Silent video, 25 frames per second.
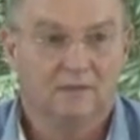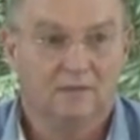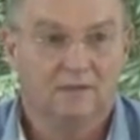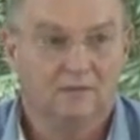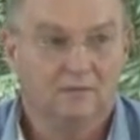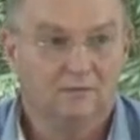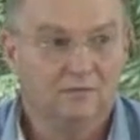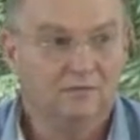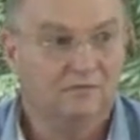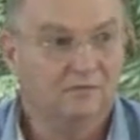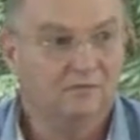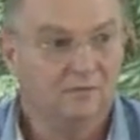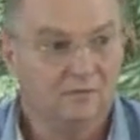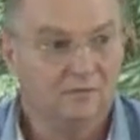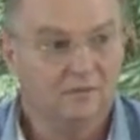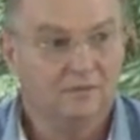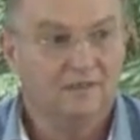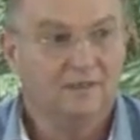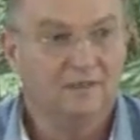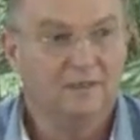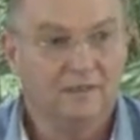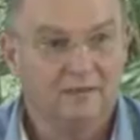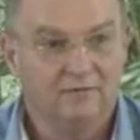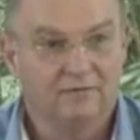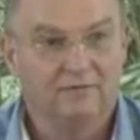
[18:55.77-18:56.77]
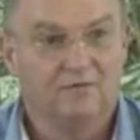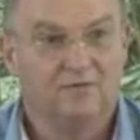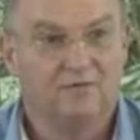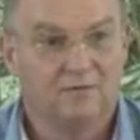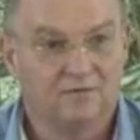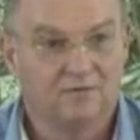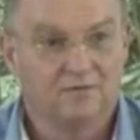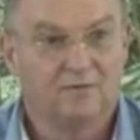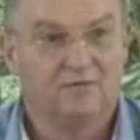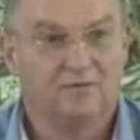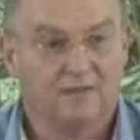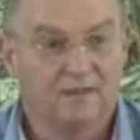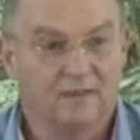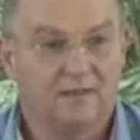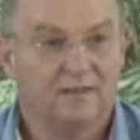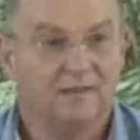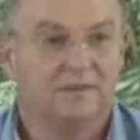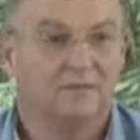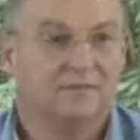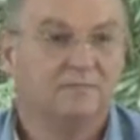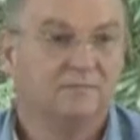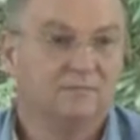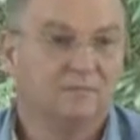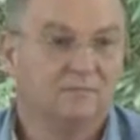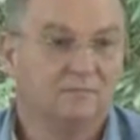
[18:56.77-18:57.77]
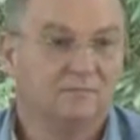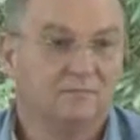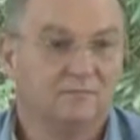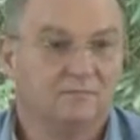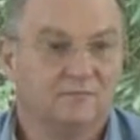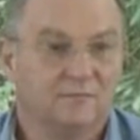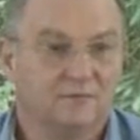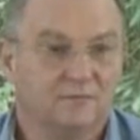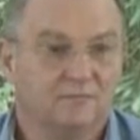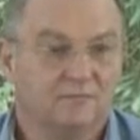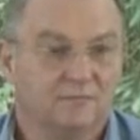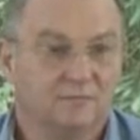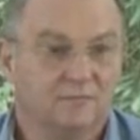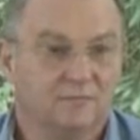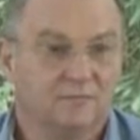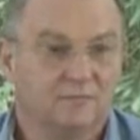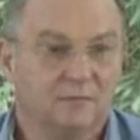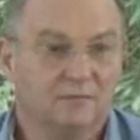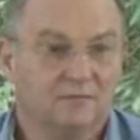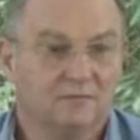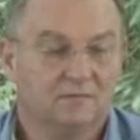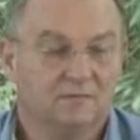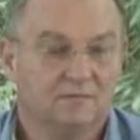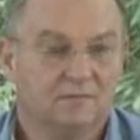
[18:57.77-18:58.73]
old heritage sites from, from, the,